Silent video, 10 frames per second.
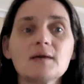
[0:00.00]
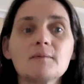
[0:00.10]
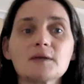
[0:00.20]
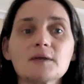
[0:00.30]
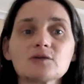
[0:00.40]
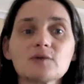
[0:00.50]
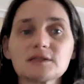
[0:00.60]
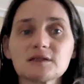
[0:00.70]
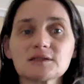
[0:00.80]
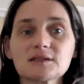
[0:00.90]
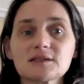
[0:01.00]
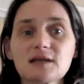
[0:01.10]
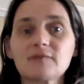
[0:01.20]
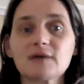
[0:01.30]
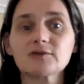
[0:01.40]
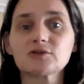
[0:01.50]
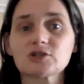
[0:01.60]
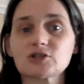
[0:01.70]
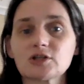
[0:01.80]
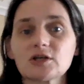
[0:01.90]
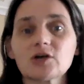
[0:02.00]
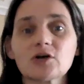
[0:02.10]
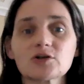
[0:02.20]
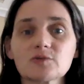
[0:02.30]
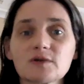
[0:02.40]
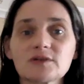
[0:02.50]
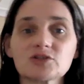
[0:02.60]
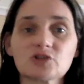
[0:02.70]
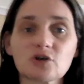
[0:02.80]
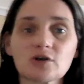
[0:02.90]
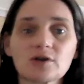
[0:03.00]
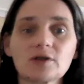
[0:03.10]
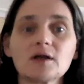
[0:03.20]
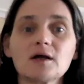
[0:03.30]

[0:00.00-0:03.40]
muscle wasting is a sign of malnutrition. It occurs with certain